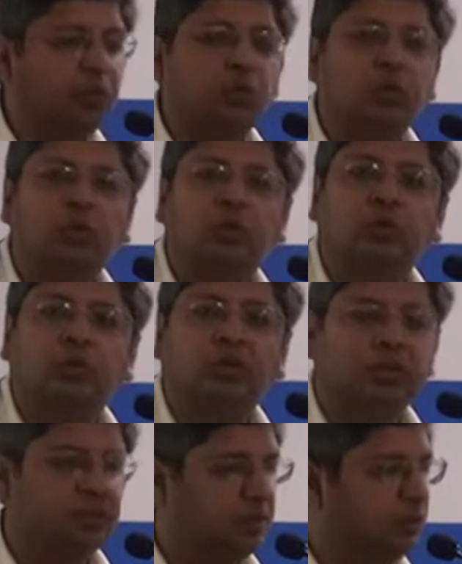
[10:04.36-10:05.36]
would go to
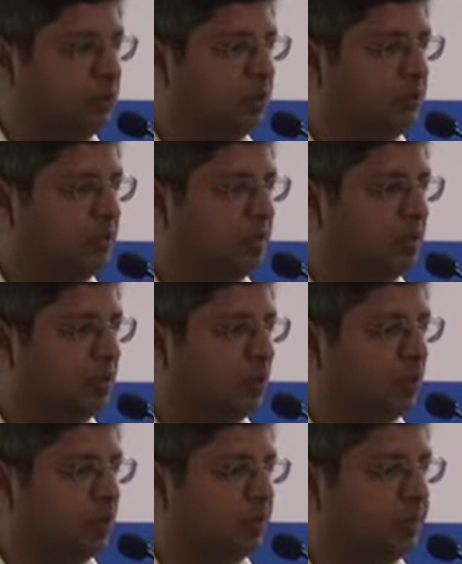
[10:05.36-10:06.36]
the US Federal
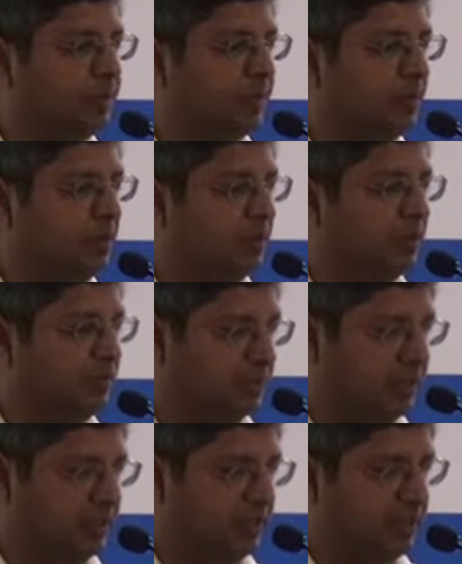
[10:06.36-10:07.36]
Court,
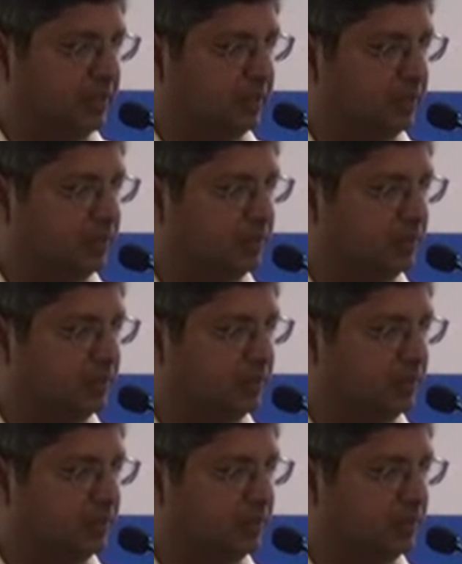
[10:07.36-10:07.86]
which I did.